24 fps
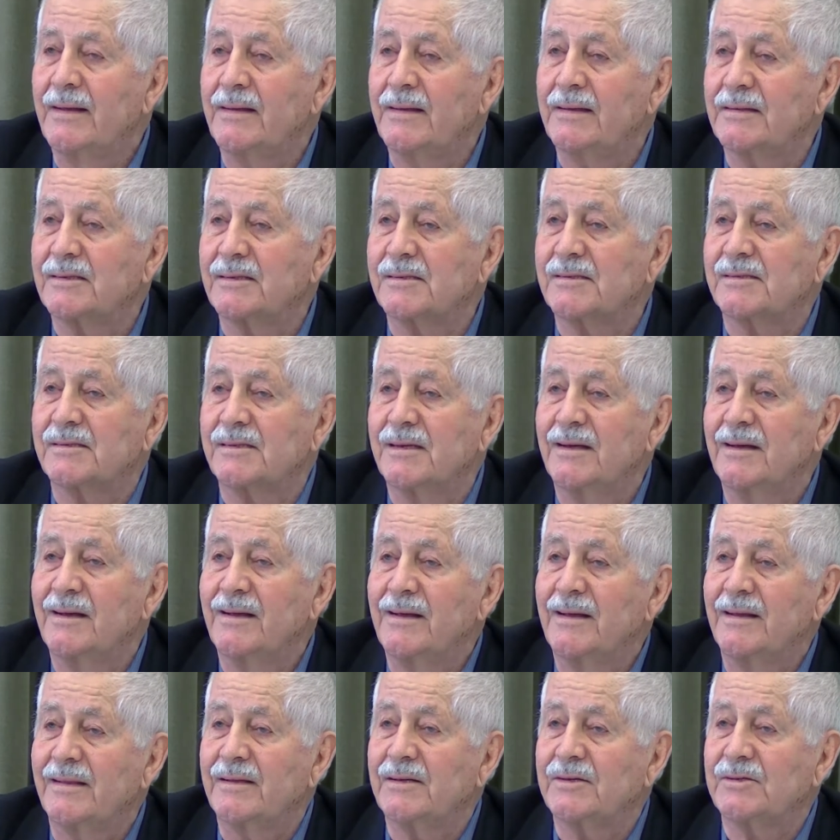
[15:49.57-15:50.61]
He says,
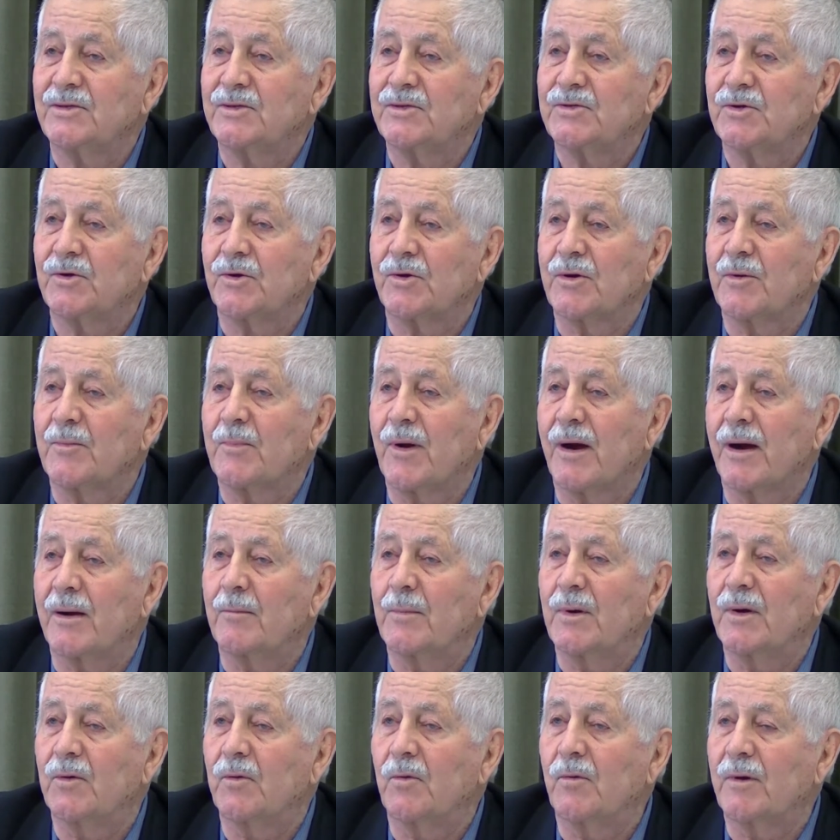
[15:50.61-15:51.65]
This is your
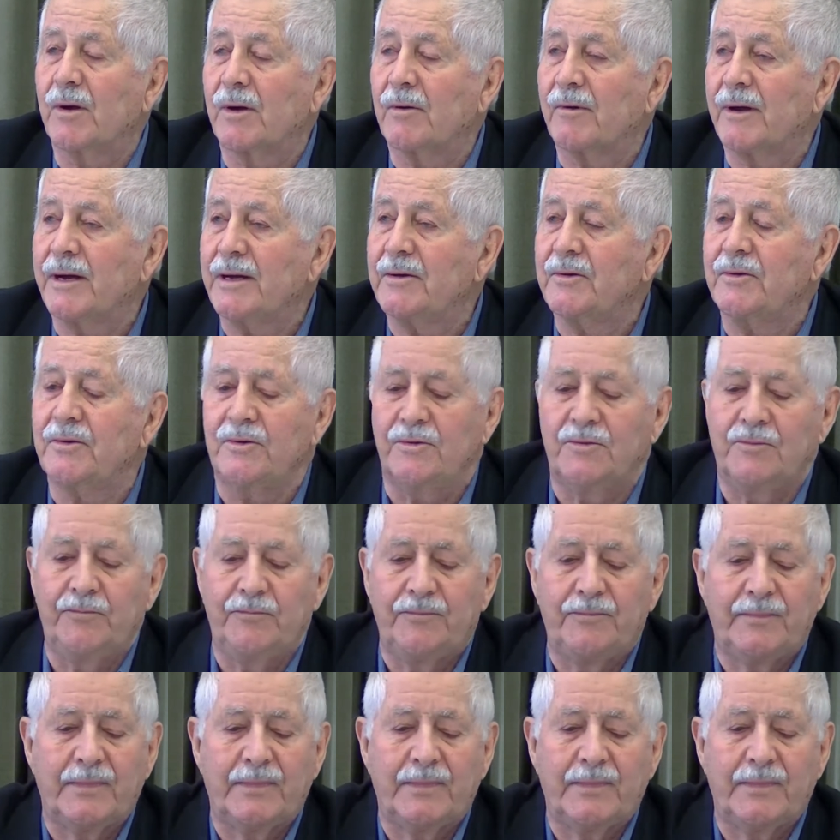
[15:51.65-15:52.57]
department. What do I do?